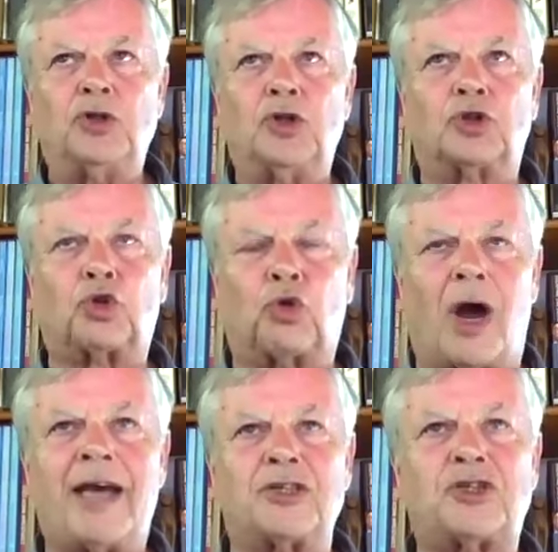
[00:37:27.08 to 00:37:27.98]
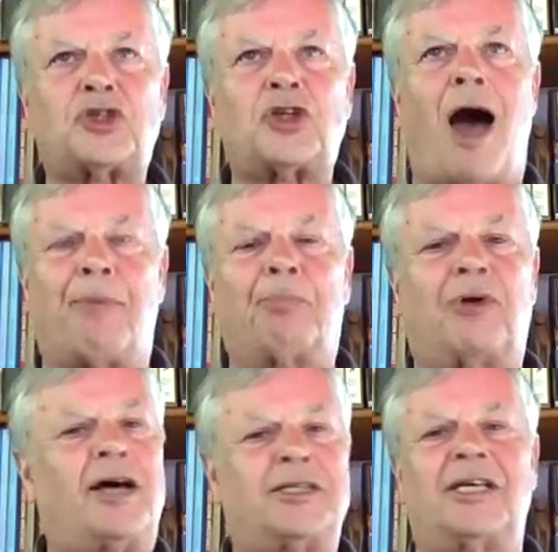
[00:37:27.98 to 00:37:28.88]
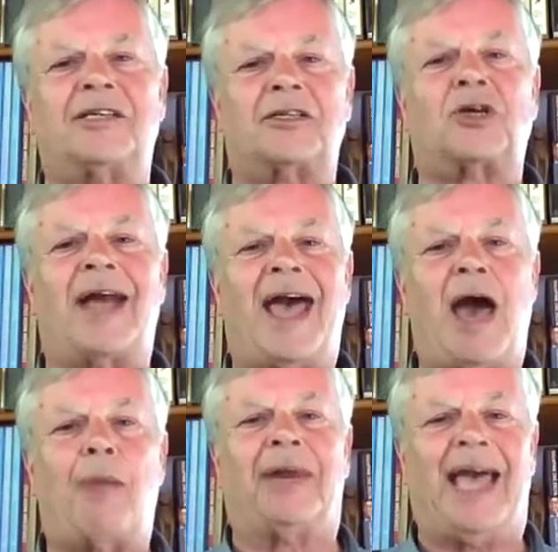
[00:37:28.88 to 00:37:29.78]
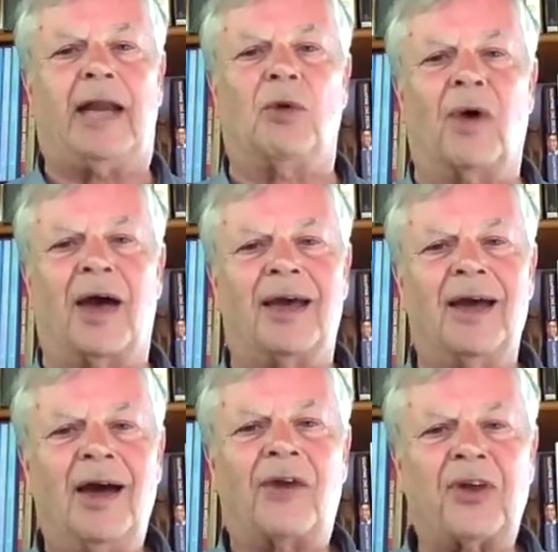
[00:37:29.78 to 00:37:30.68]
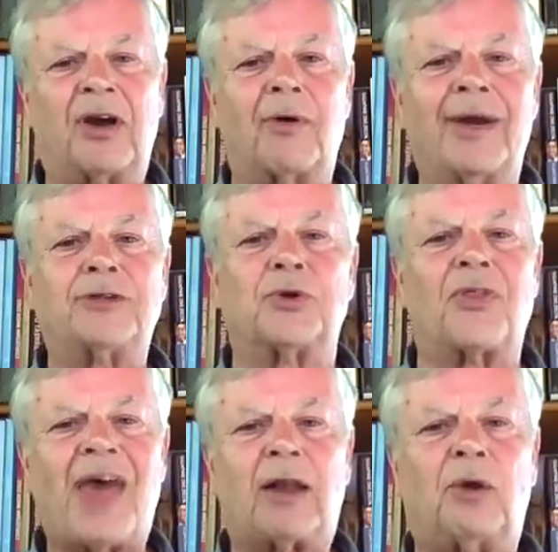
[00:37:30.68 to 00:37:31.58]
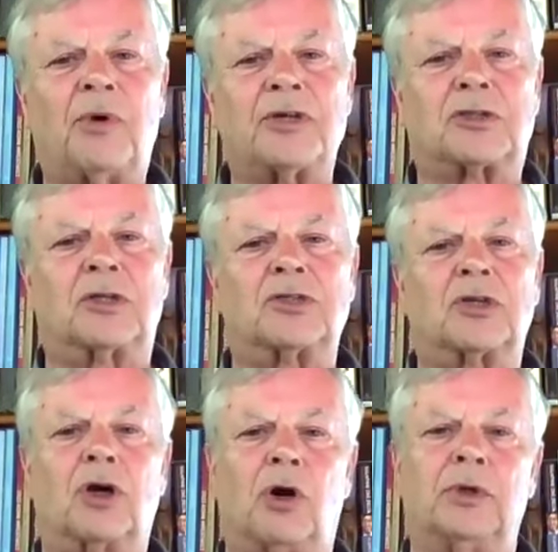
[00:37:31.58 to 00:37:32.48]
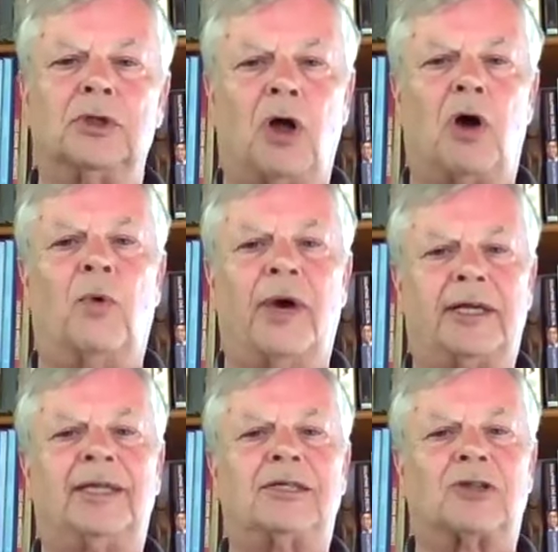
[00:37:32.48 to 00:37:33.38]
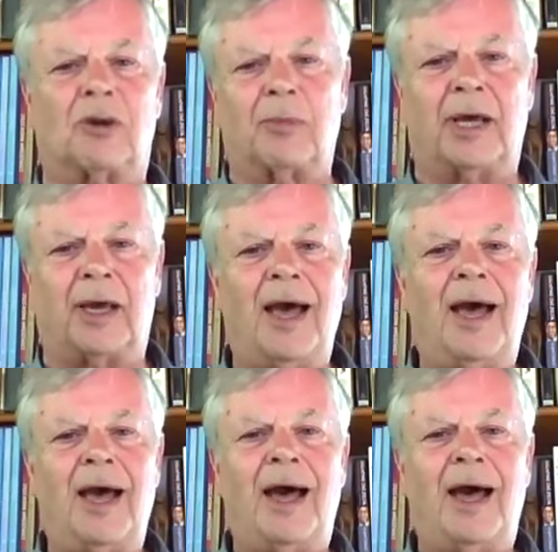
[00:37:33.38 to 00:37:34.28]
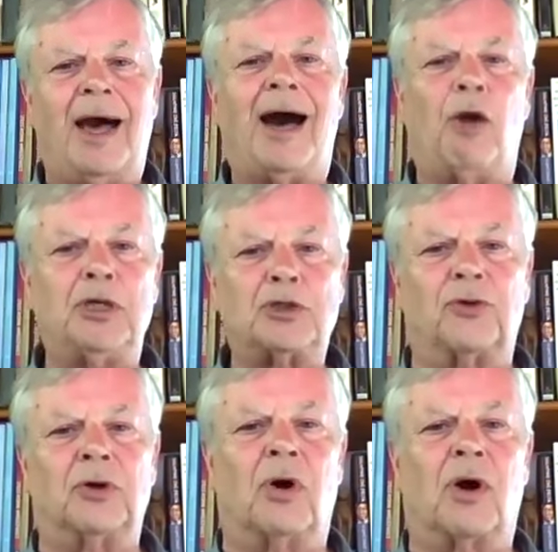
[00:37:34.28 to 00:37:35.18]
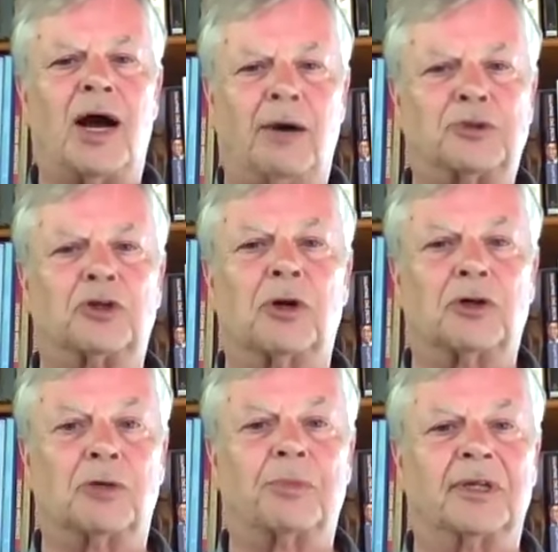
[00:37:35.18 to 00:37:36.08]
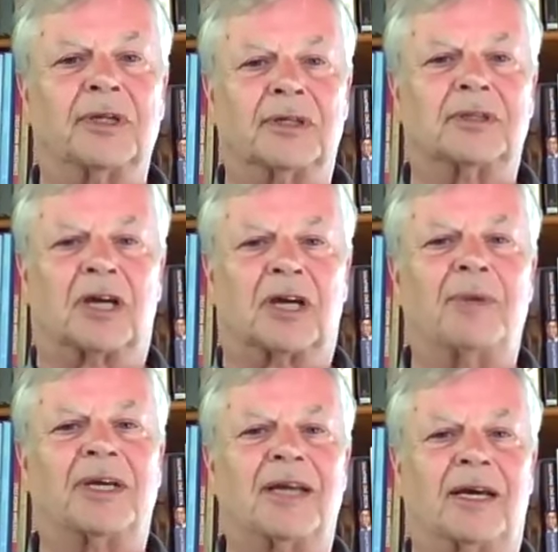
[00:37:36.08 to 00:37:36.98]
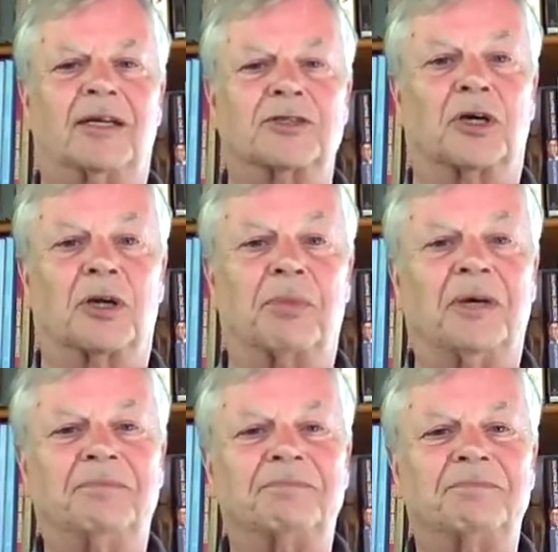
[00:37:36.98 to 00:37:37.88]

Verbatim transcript: to try to stop a process that's going to happen anyway? I think our answer to that question is going to go a long way to determining how peaceful or how turbulent the coming decade is going to be.